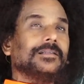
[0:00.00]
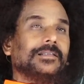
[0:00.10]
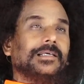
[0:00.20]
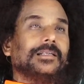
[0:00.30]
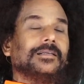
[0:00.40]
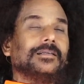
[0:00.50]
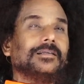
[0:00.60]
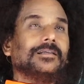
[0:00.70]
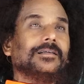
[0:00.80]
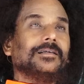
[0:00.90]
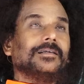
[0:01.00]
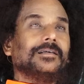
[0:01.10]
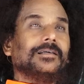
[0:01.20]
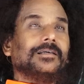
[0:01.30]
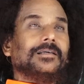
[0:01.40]
Then
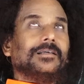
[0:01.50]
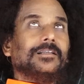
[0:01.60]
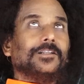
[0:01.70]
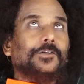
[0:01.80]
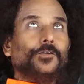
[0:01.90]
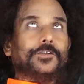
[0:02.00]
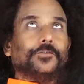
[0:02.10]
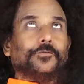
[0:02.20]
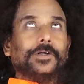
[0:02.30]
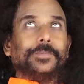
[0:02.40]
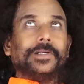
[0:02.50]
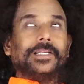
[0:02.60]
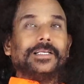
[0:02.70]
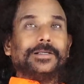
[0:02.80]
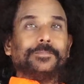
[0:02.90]
those 1
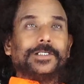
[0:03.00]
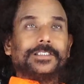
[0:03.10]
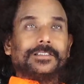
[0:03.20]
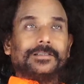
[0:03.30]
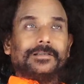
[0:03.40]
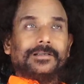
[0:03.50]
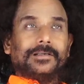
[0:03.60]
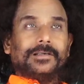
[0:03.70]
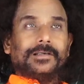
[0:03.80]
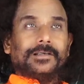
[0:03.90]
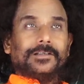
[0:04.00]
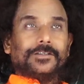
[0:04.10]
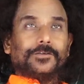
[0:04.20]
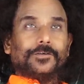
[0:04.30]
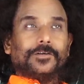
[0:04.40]
million numbers
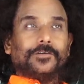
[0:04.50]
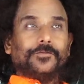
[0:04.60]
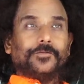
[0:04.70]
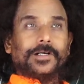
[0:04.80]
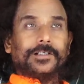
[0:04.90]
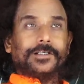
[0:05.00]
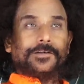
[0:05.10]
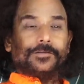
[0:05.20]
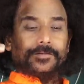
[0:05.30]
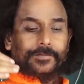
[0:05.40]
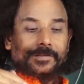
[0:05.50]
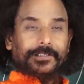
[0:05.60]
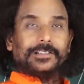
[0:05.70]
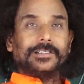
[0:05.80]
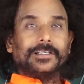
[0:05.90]
soul wanted to
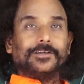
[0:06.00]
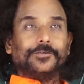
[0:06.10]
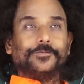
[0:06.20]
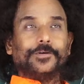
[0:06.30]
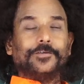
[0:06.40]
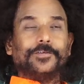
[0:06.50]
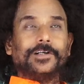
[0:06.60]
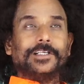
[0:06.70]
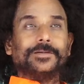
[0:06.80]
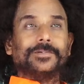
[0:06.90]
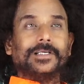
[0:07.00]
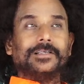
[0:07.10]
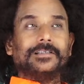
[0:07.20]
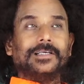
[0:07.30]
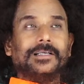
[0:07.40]
descend to fulfill dreams and
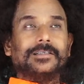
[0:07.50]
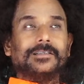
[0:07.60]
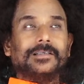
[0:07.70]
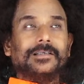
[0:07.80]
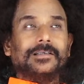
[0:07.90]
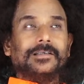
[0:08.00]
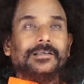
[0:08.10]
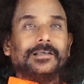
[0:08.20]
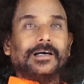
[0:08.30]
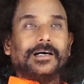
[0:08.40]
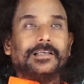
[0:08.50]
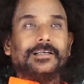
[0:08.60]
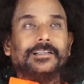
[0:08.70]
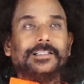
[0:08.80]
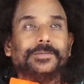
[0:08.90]
desires.
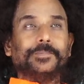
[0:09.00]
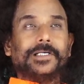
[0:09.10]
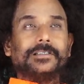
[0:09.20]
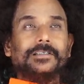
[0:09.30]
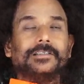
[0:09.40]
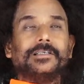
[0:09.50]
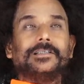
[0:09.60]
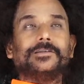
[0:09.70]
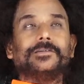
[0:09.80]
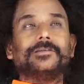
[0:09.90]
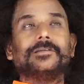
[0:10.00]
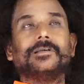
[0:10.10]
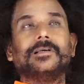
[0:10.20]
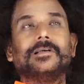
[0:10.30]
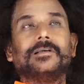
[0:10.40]
Already they merged in you.
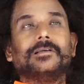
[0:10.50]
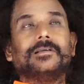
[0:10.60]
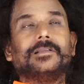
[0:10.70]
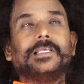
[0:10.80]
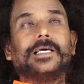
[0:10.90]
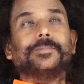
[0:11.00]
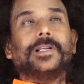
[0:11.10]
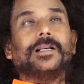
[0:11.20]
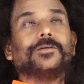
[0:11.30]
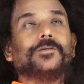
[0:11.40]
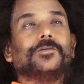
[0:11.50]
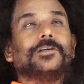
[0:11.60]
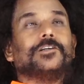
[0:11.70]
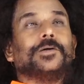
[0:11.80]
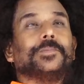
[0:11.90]
They have not to go
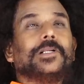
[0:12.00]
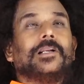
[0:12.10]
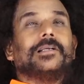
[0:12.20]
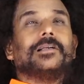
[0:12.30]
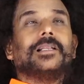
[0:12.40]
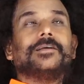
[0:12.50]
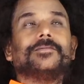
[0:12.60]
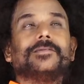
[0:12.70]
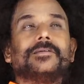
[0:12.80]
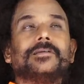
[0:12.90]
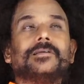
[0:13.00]
into embryonic life.